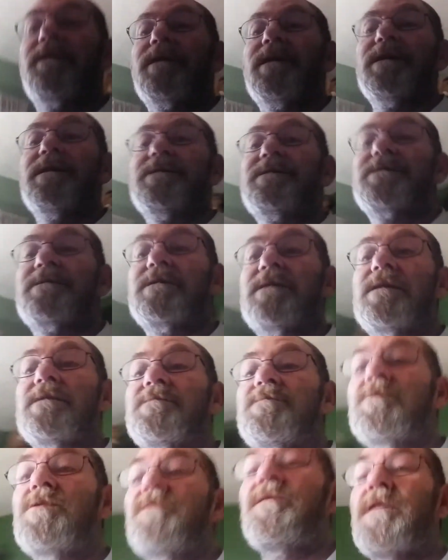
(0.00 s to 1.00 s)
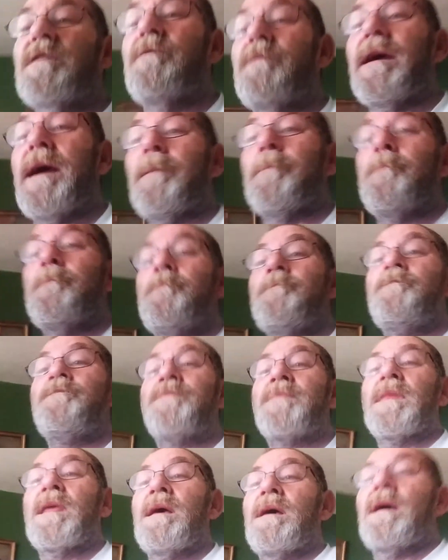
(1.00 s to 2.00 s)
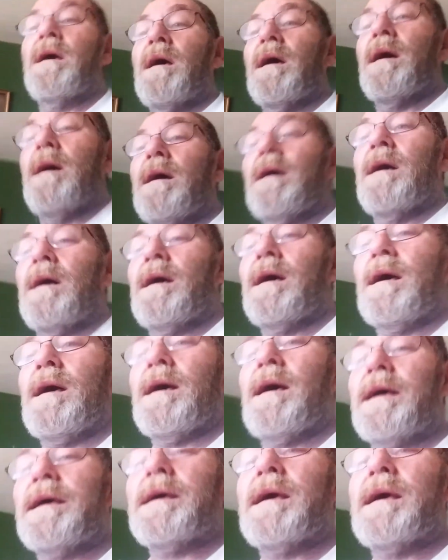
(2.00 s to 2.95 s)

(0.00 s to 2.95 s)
it is. Let's move it around. I